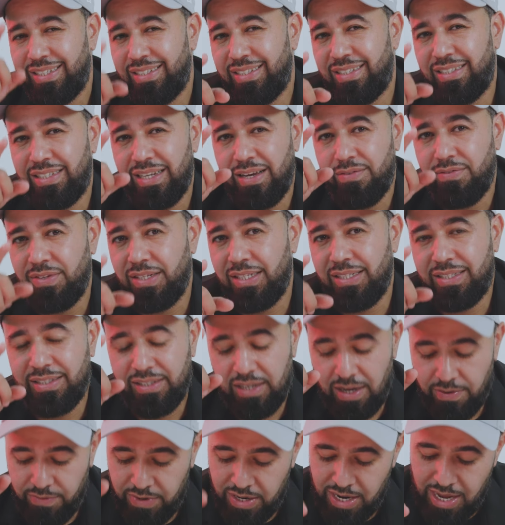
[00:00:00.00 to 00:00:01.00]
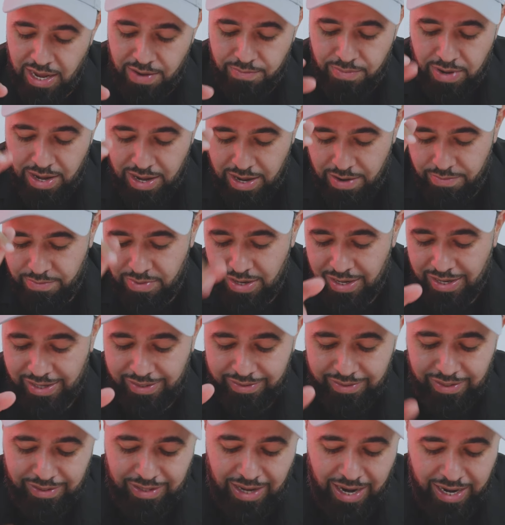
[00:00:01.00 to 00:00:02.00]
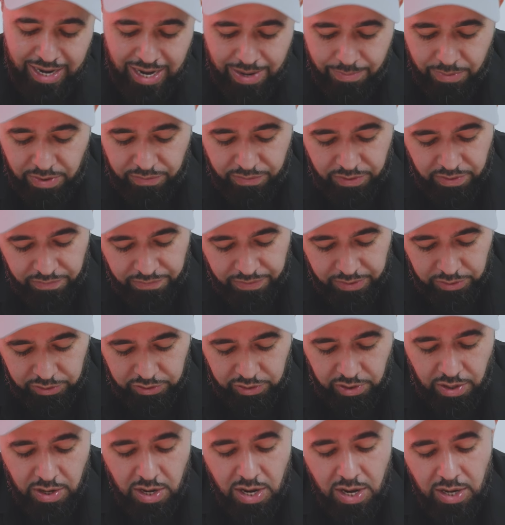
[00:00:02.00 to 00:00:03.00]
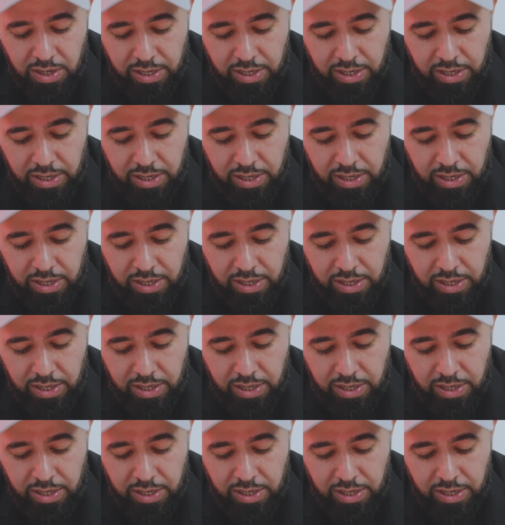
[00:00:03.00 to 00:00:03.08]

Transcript: 77 mm is the diameter for the filter.